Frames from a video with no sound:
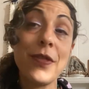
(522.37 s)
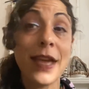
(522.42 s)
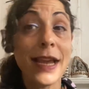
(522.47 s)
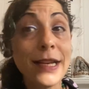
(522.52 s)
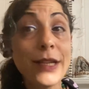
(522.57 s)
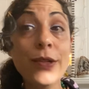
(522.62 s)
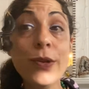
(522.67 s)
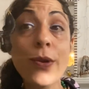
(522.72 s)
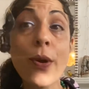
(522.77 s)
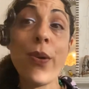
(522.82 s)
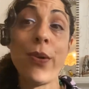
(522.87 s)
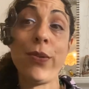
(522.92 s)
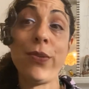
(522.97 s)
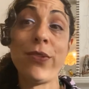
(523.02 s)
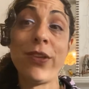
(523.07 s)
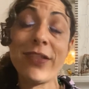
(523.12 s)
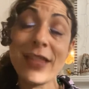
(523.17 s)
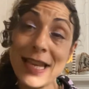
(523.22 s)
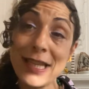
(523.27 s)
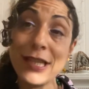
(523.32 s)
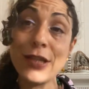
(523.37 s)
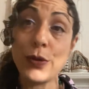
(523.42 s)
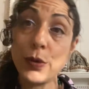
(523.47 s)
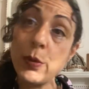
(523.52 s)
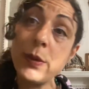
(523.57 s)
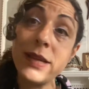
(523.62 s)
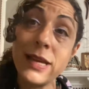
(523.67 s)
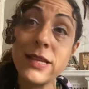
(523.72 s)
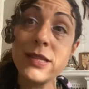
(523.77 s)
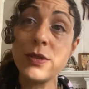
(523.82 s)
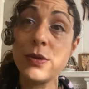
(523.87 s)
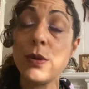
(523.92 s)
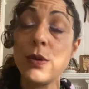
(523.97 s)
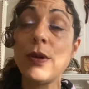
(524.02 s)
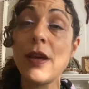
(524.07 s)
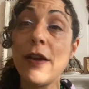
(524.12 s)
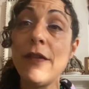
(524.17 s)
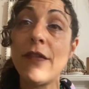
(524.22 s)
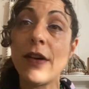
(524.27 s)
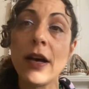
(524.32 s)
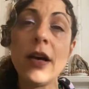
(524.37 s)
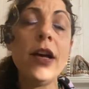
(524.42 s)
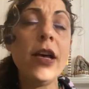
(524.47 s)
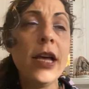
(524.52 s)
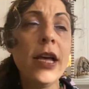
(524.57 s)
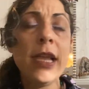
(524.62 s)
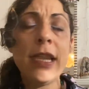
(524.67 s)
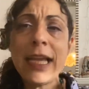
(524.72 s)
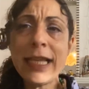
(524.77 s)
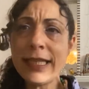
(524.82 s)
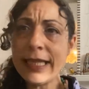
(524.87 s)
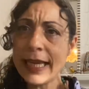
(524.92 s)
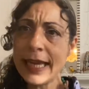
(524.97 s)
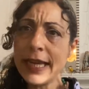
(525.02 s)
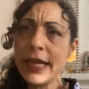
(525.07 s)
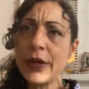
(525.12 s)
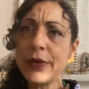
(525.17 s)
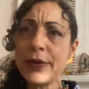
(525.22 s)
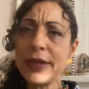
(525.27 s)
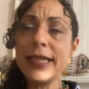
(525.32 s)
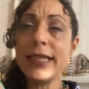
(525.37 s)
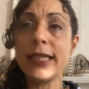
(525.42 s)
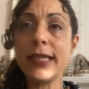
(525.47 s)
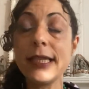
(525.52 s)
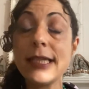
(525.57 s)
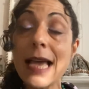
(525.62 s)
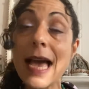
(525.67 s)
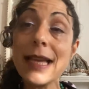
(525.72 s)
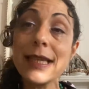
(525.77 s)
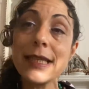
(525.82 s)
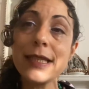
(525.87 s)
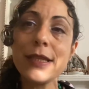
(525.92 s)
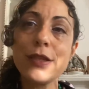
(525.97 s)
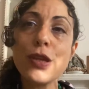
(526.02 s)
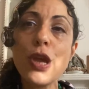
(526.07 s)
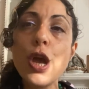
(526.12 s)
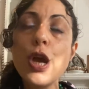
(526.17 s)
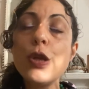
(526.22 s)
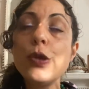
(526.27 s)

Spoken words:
They know that they're screwing us all over. Let's increase the taxes.